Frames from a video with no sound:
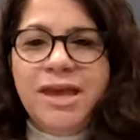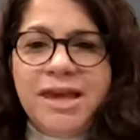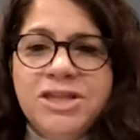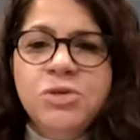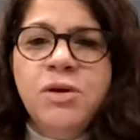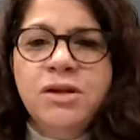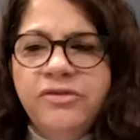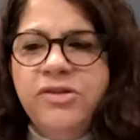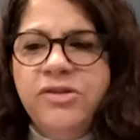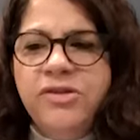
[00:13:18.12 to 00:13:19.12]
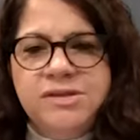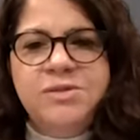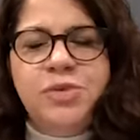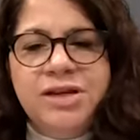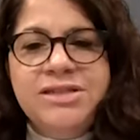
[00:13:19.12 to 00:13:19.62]
each one of those
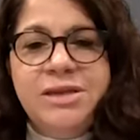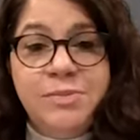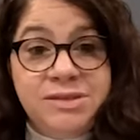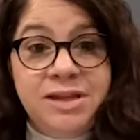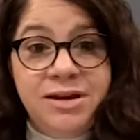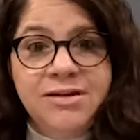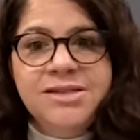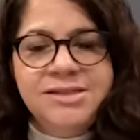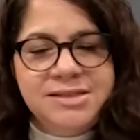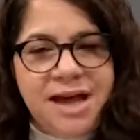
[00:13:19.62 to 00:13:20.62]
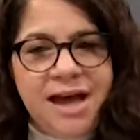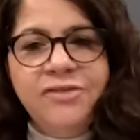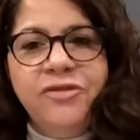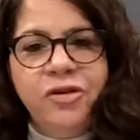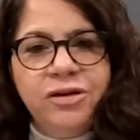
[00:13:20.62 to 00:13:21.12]
spray tips, they are designed
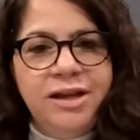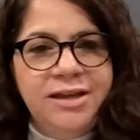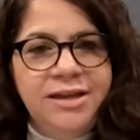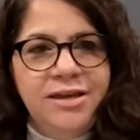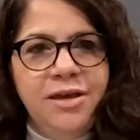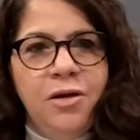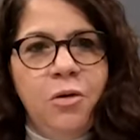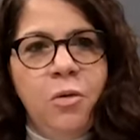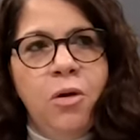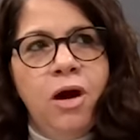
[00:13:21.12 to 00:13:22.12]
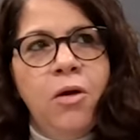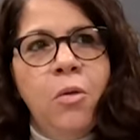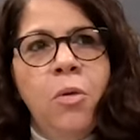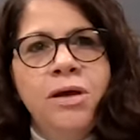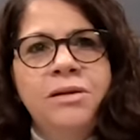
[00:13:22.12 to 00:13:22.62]
for like
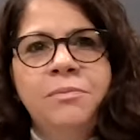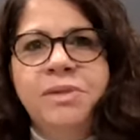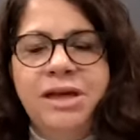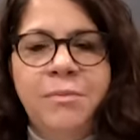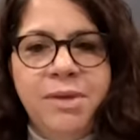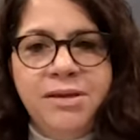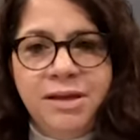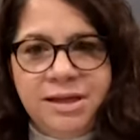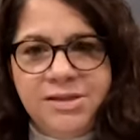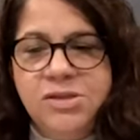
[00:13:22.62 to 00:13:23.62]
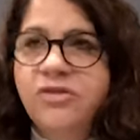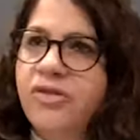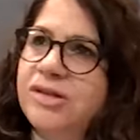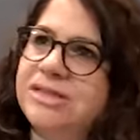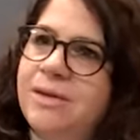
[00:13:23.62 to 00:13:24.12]
one applicability. So for
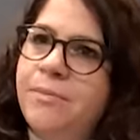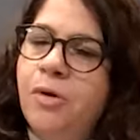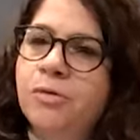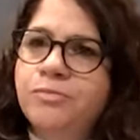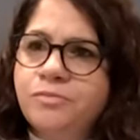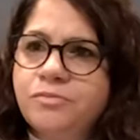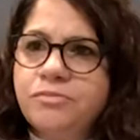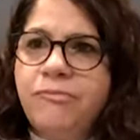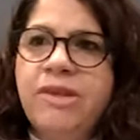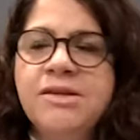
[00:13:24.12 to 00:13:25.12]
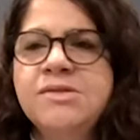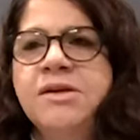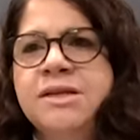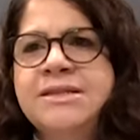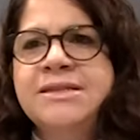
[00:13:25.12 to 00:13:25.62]
example, so
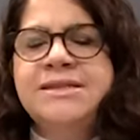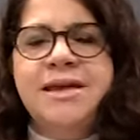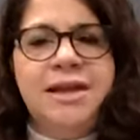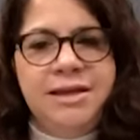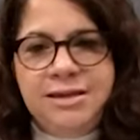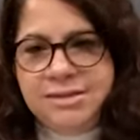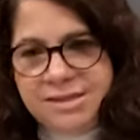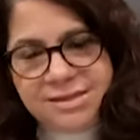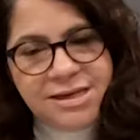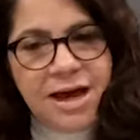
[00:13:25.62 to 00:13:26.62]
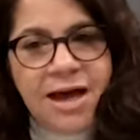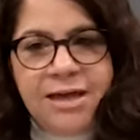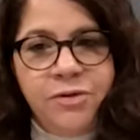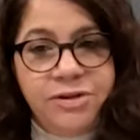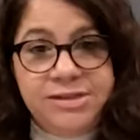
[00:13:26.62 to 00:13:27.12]
as I said, like a
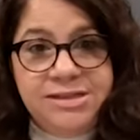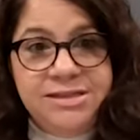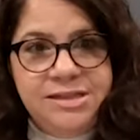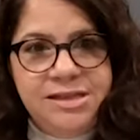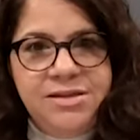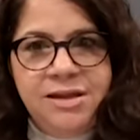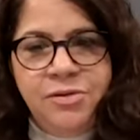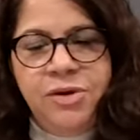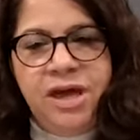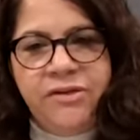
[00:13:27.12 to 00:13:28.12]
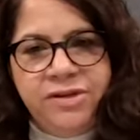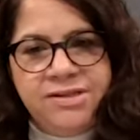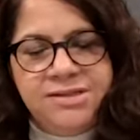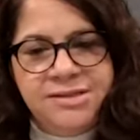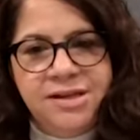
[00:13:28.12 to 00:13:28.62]
TTI or a TT, they do have
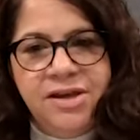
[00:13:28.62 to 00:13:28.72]
this